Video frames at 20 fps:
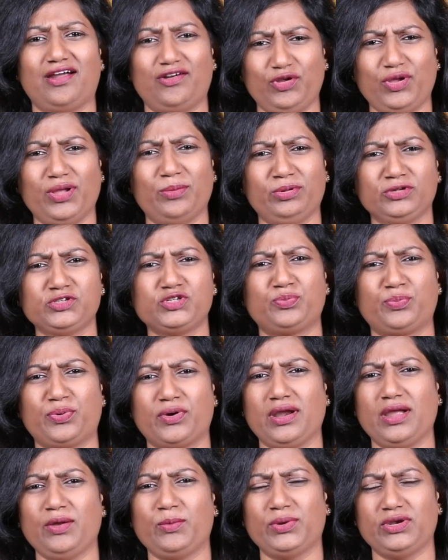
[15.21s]
Are you able to
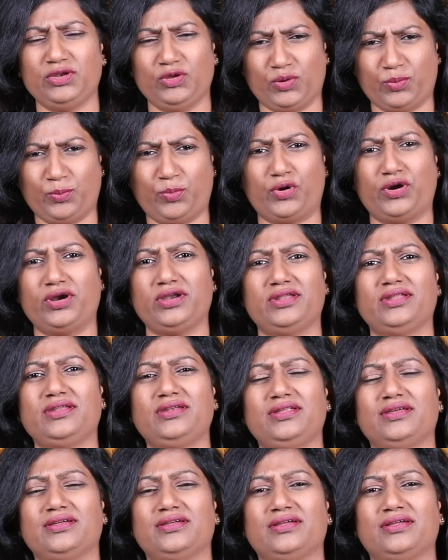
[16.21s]
pray when you're
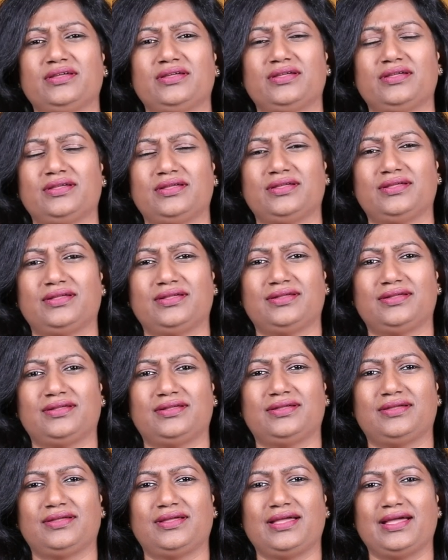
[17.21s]
burdened?
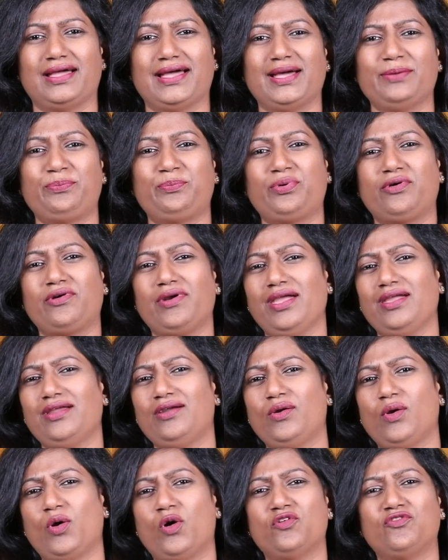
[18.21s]
A
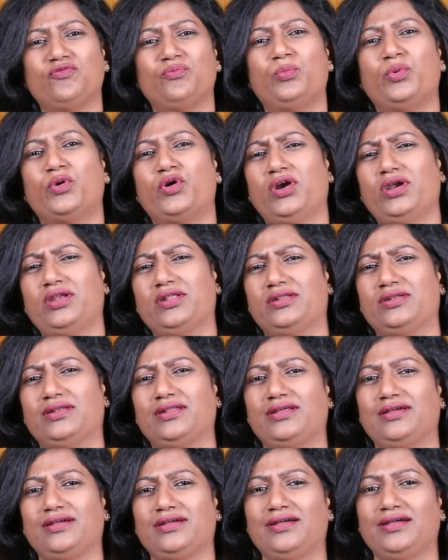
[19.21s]
prayer of burden.
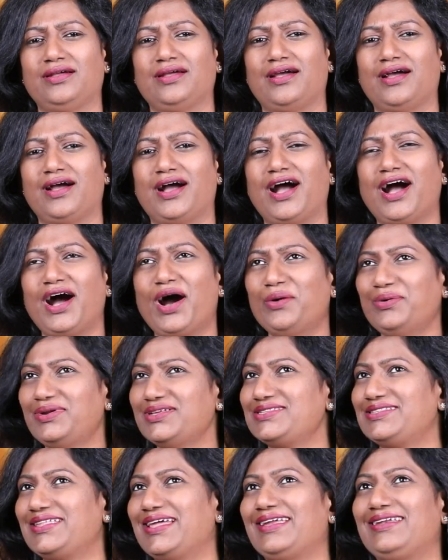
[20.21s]
How
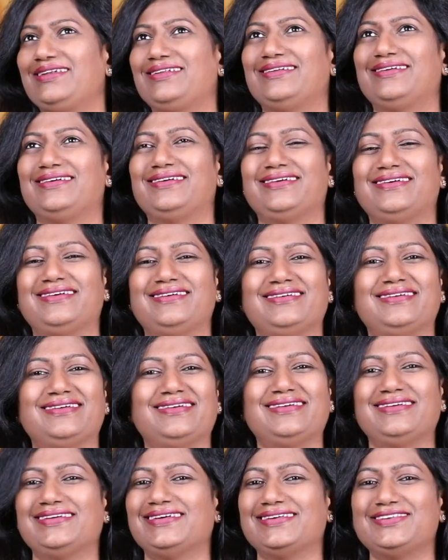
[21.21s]
does that
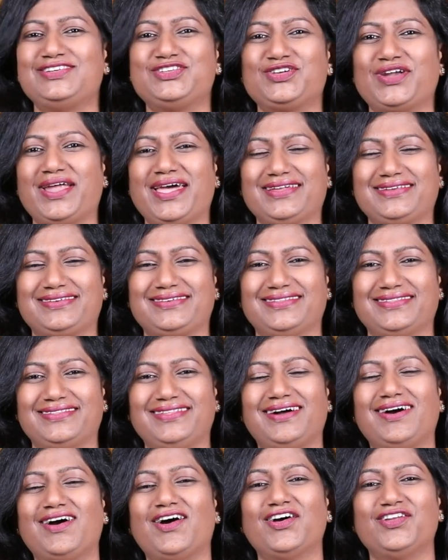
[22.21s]
attract
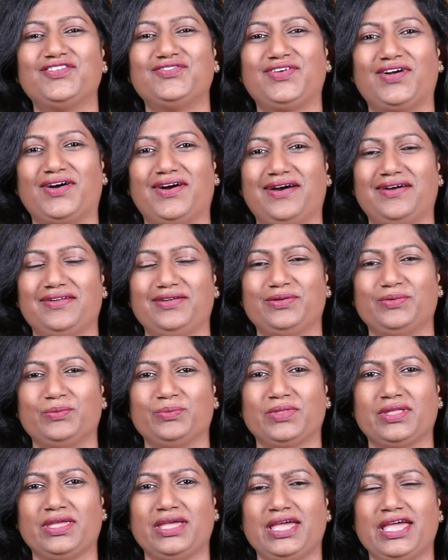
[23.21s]
the heart of God?
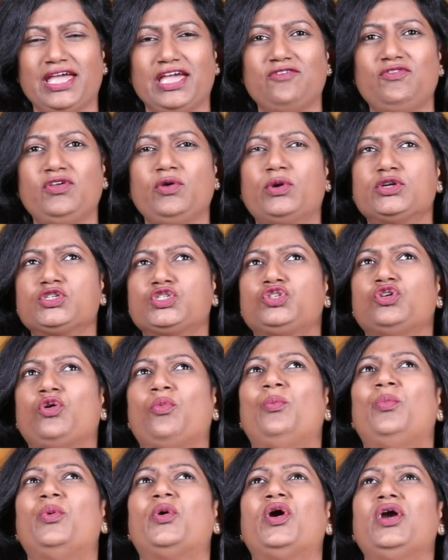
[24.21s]
If you are so
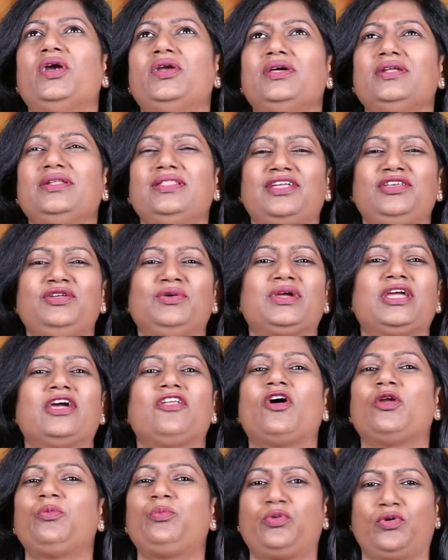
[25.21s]
burdened that you
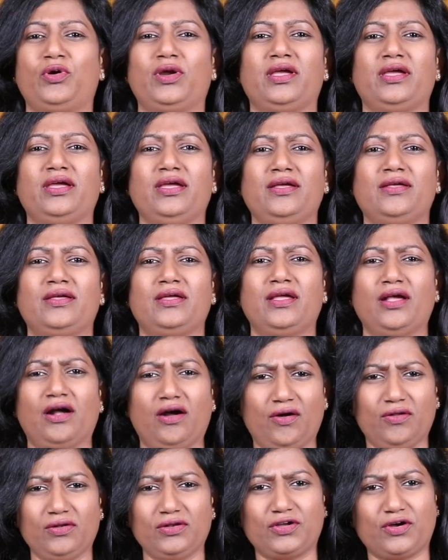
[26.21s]
cannot pray,
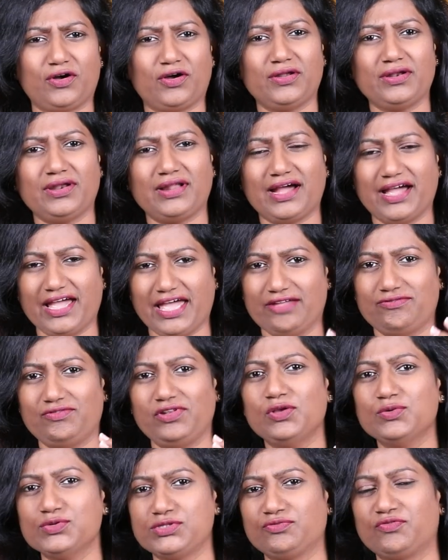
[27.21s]
hold on, I have
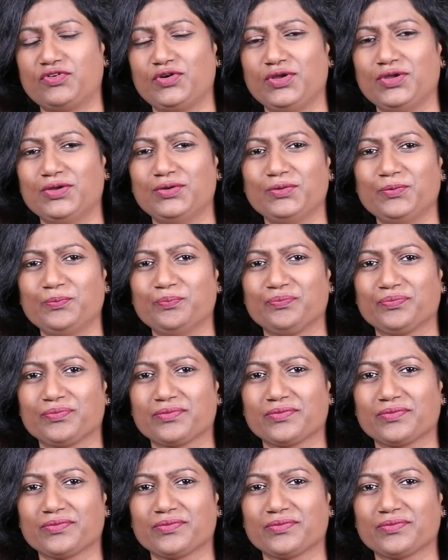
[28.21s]
news for you.